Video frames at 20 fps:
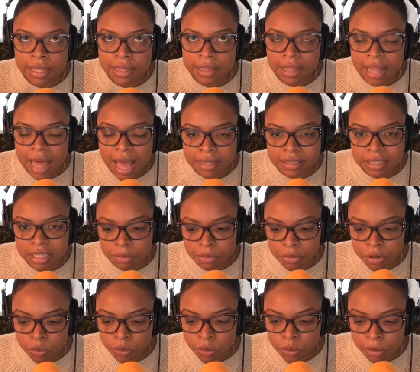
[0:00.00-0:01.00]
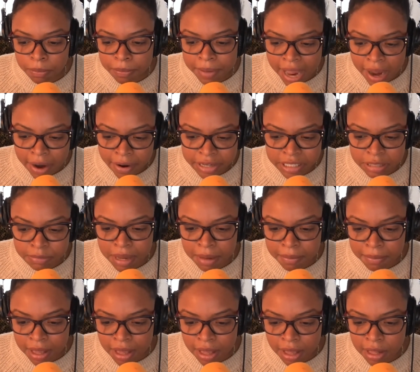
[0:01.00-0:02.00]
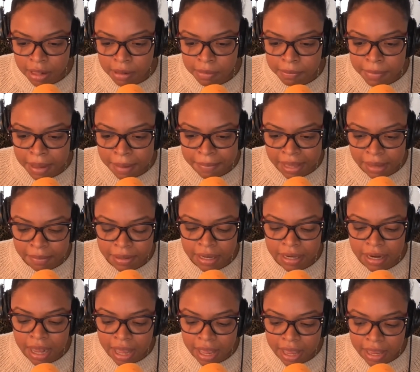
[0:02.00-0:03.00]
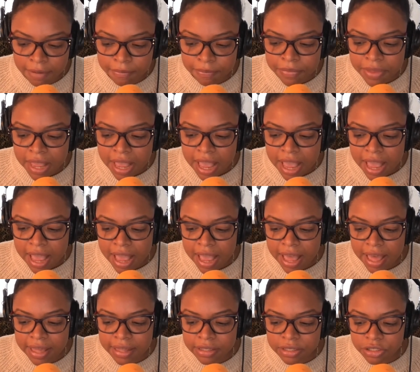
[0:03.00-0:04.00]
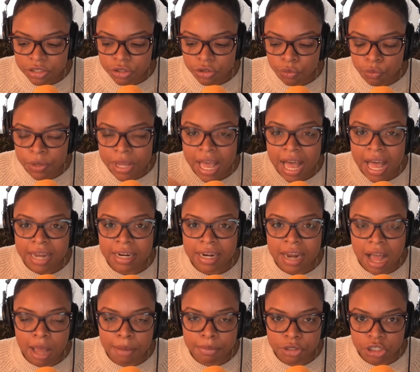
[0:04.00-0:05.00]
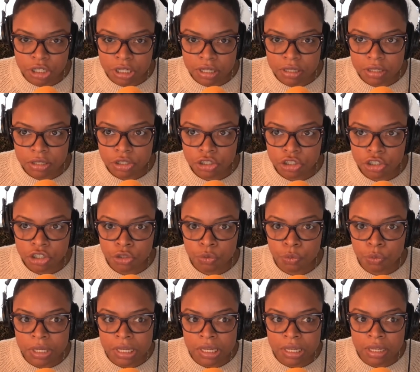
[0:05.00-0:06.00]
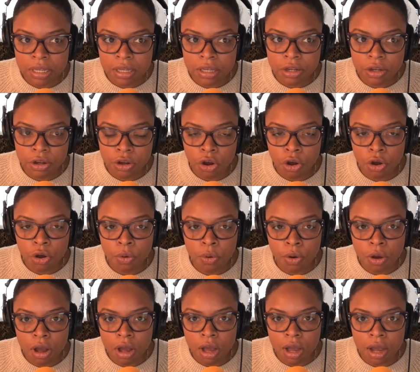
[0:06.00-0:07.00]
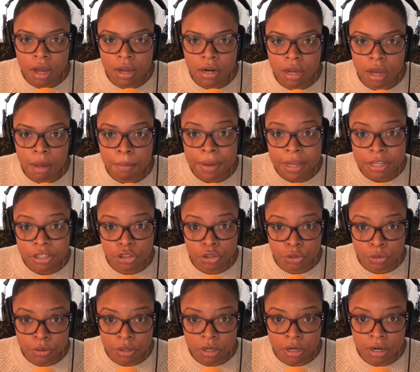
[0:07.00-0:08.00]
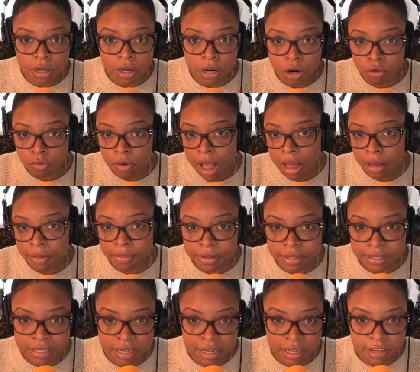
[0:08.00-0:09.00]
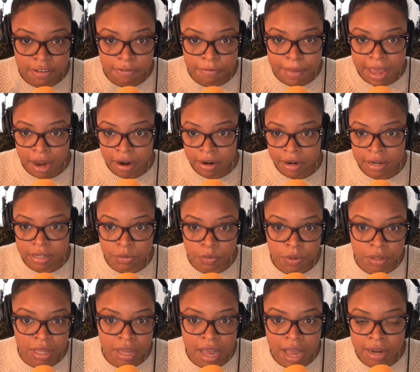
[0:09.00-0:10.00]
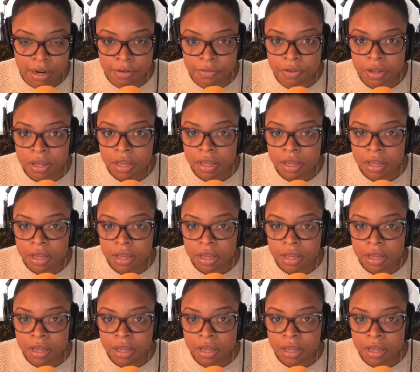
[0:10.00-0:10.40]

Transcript: last summer we were in Paris, my mom, my baby and I, and we had an option. Should we go on a bus tour around the city of Paris where they kind of